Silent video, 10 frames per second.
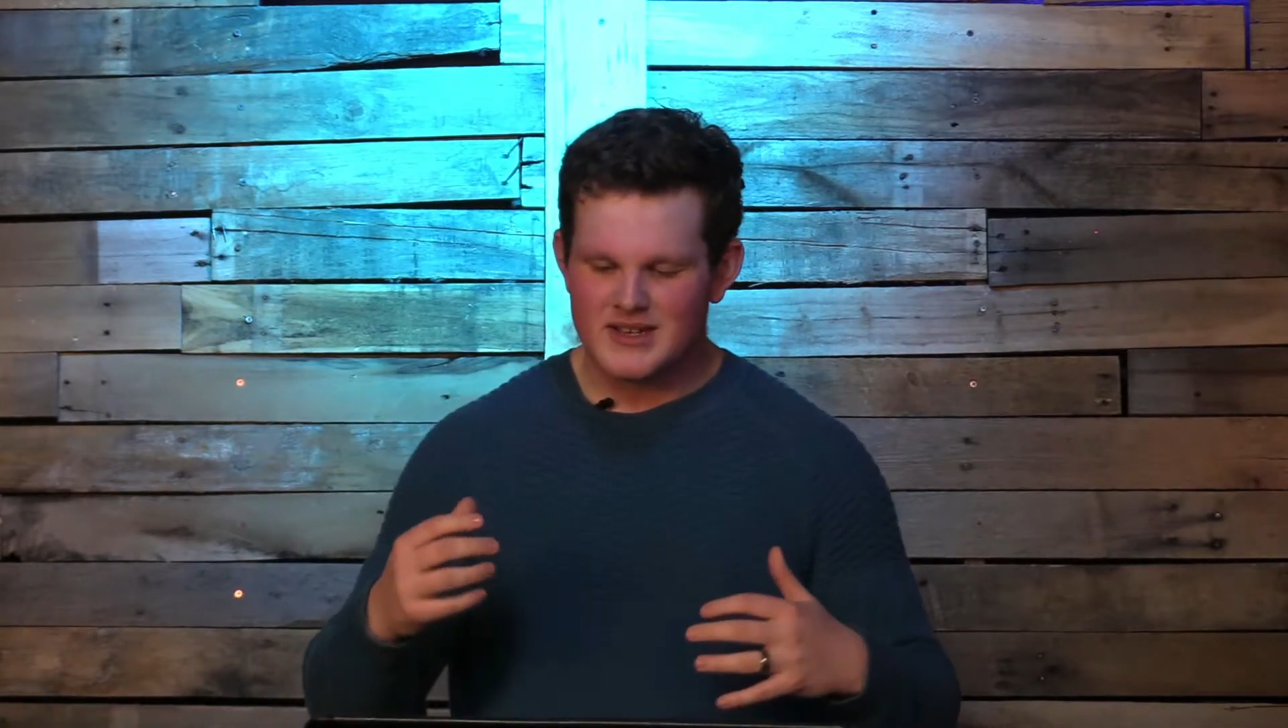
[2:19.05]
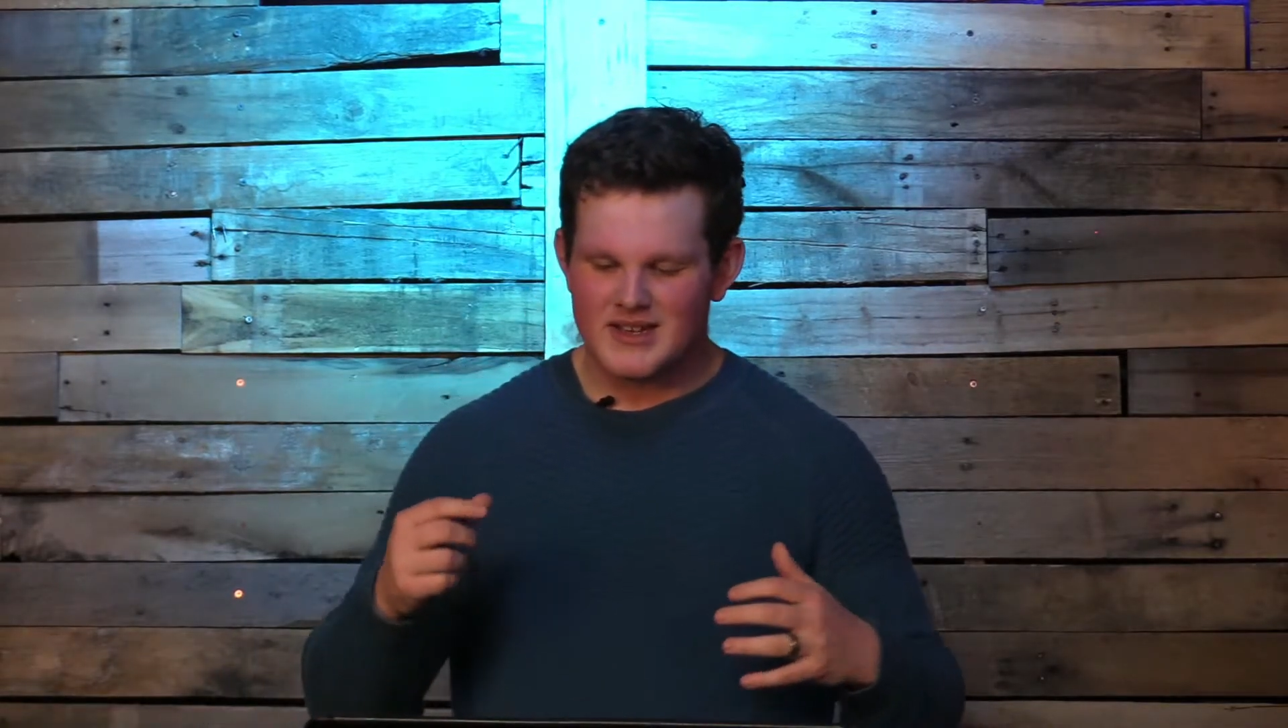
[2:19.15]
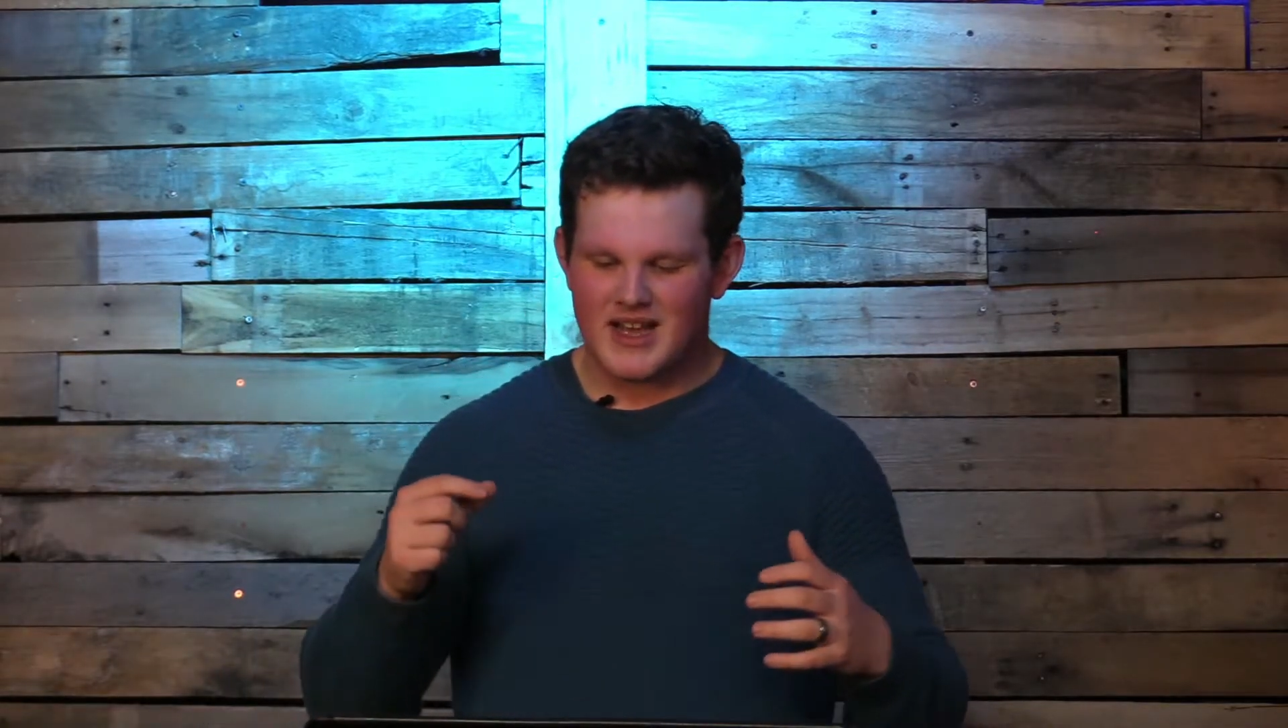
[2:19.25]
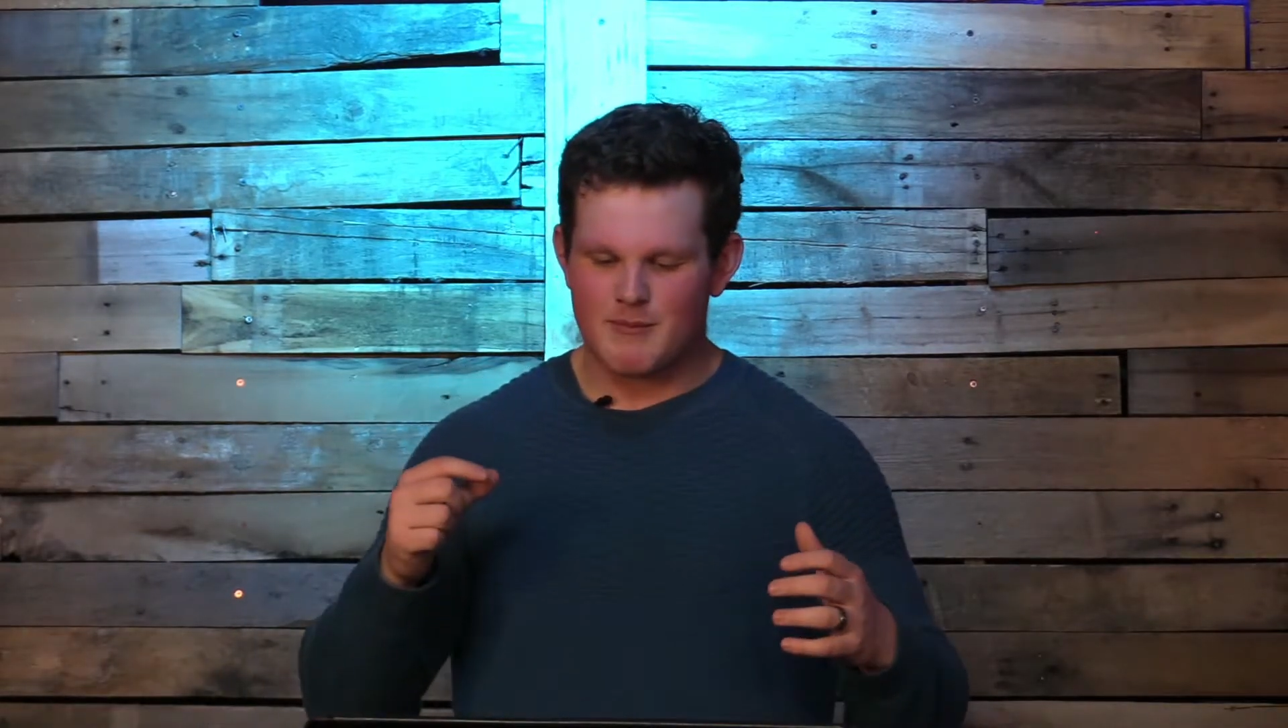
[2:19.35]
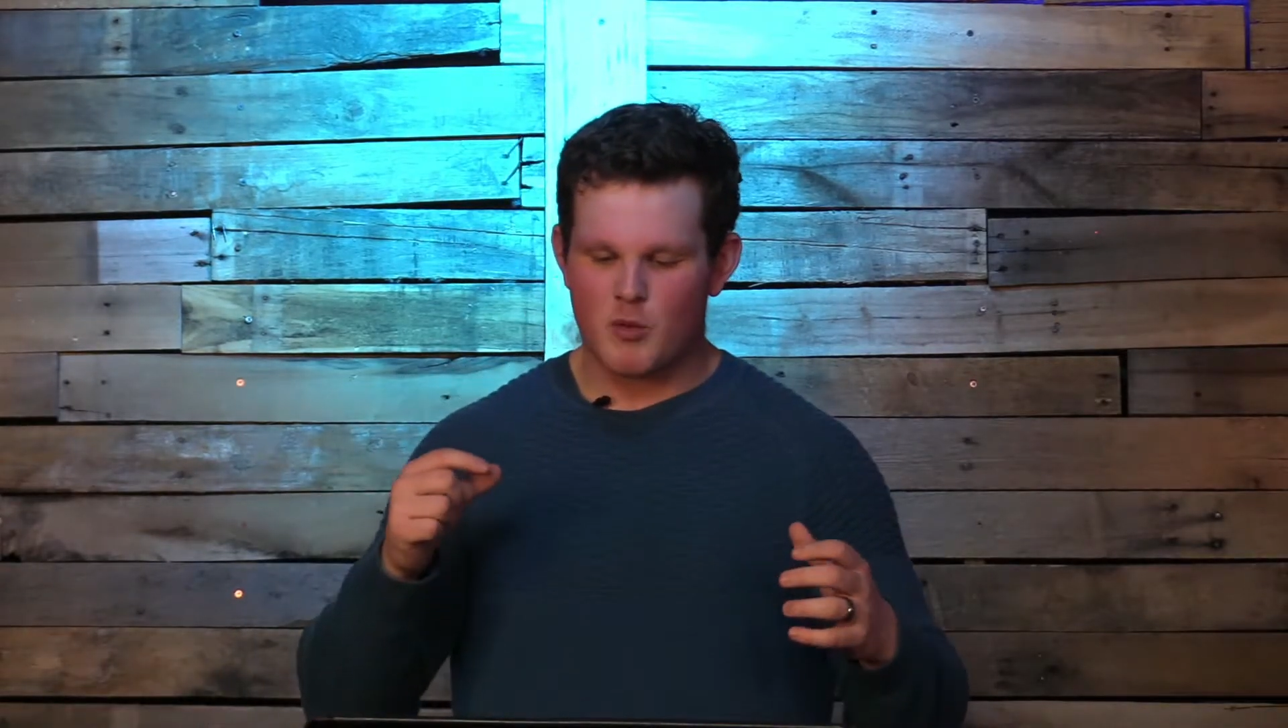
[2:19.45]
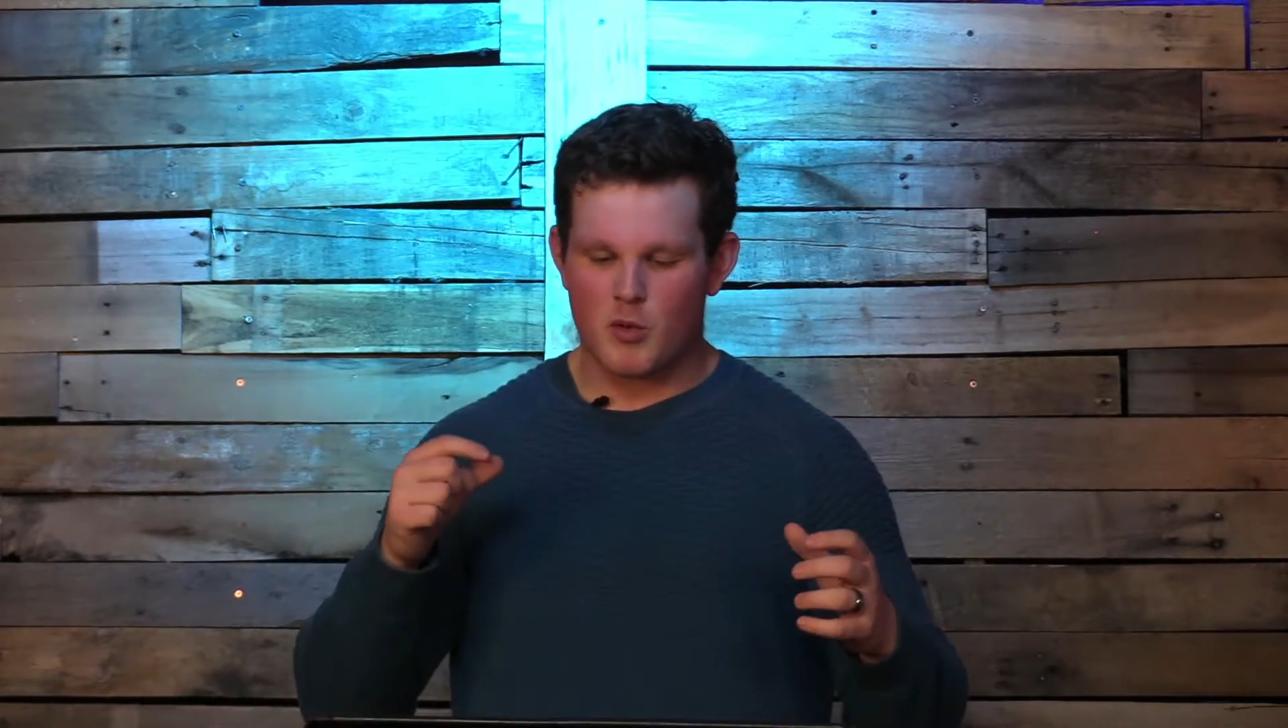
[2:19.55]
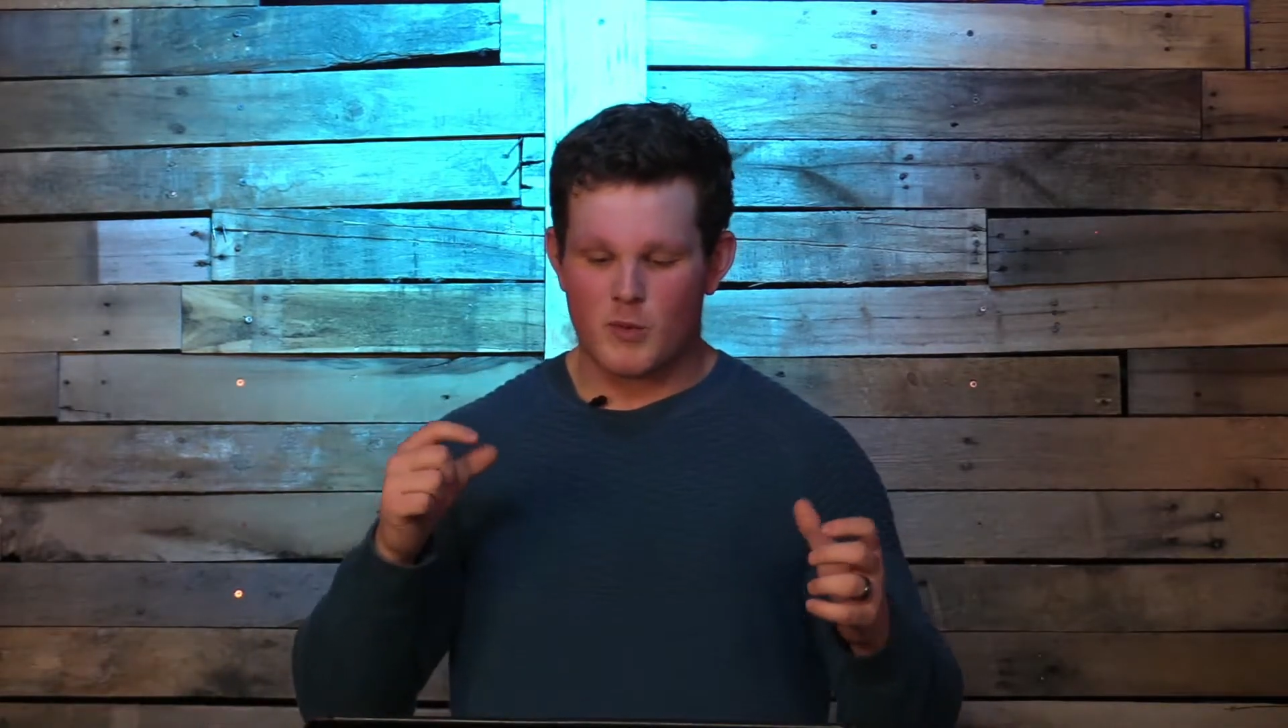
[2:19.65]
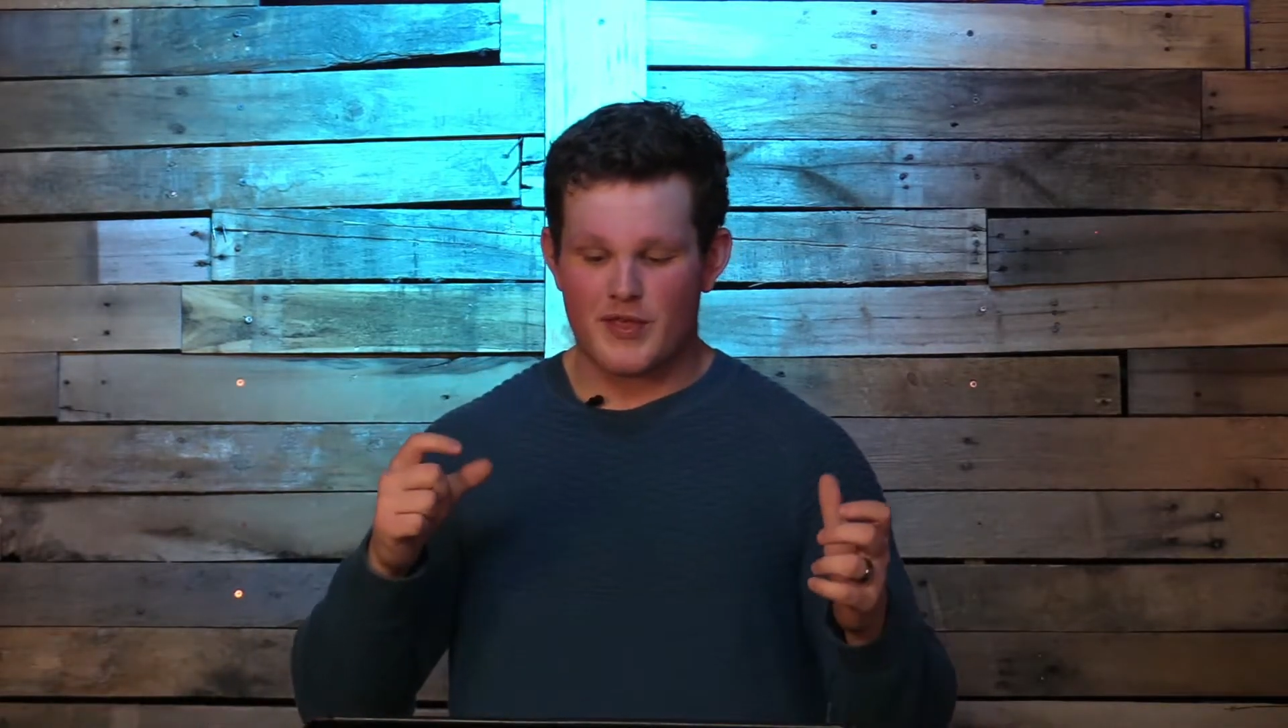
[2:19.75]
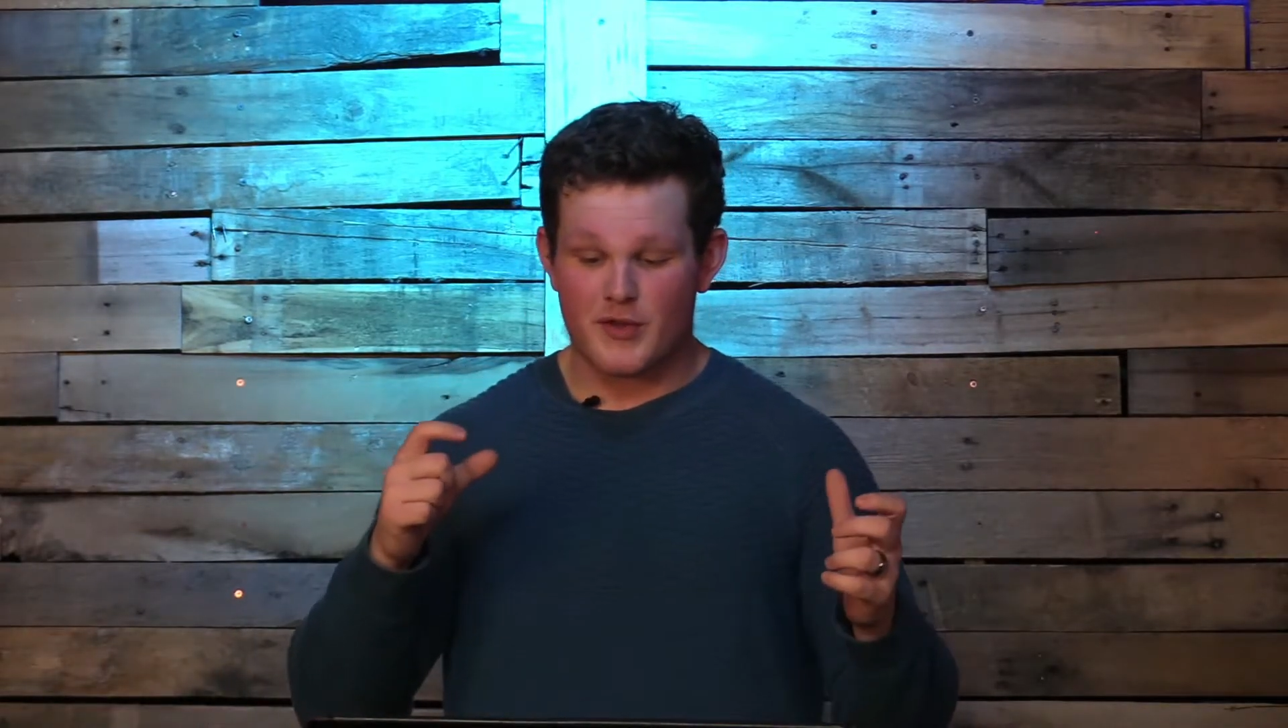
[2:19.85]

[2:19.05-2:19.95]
when we're with other